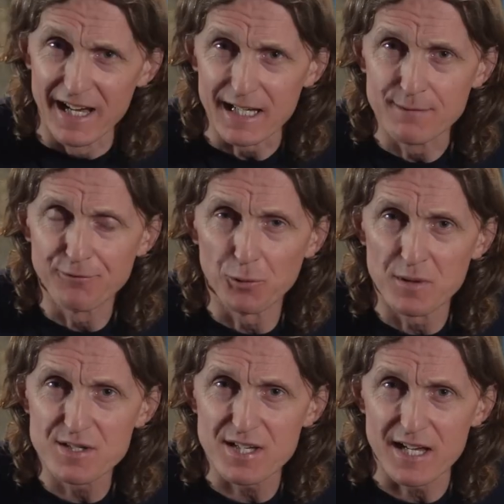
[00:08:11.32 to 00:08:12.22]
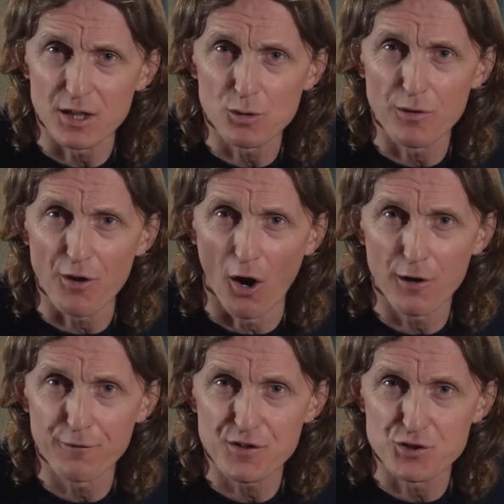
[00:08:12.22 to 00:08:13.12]
influence here with
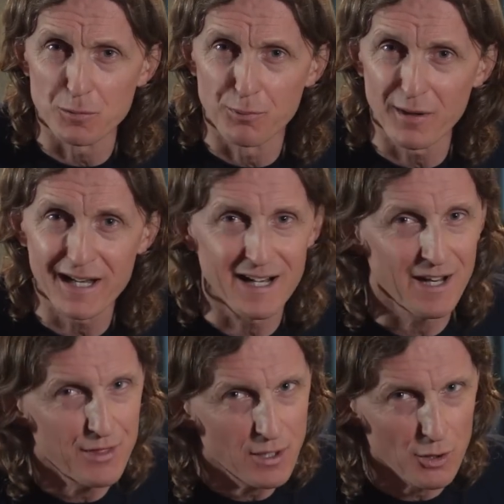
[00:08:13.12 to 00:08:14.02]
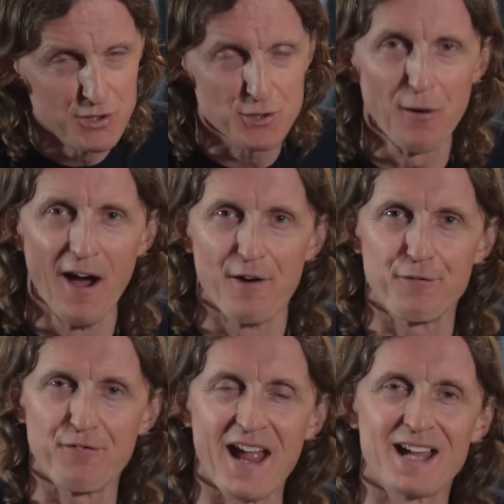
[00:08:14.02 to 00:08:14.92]
Artificial Brain. I think also
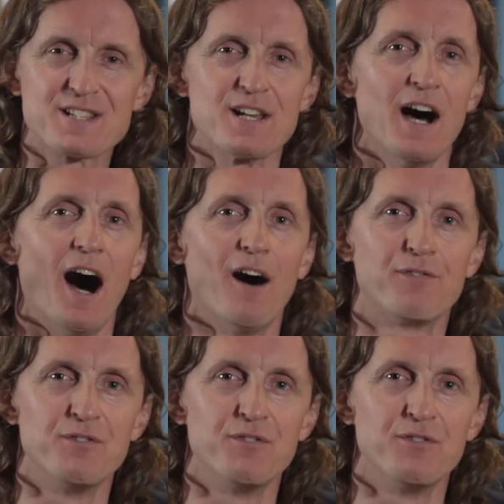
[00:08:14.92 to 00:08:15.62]
fans of